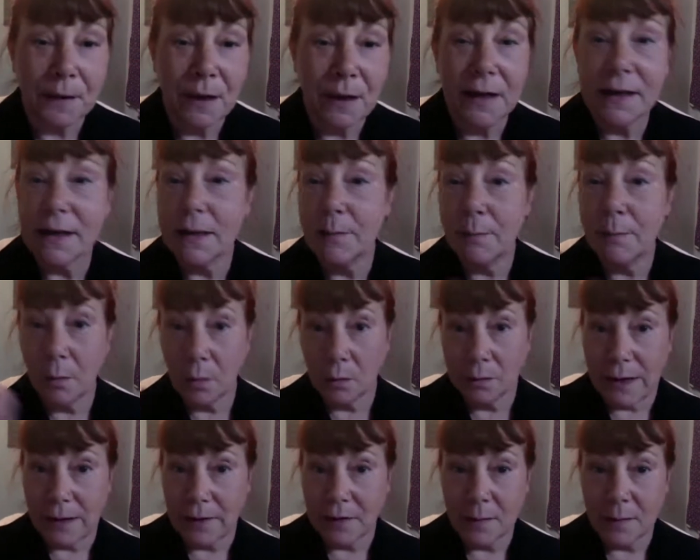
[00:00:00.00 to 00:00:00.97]
And he pulled
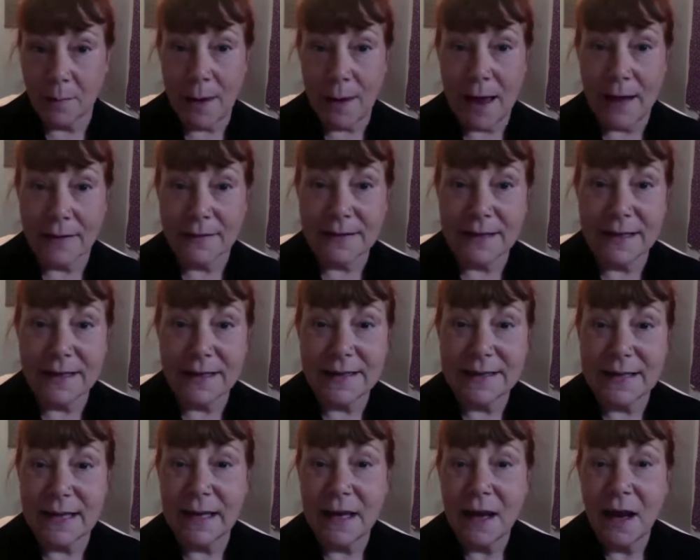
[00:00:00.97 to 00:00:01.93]
out the mask and he
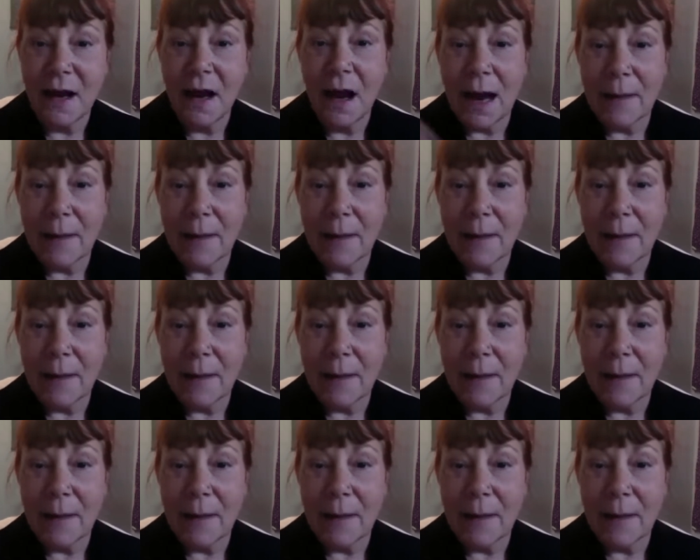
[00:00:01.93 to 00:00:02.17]
said,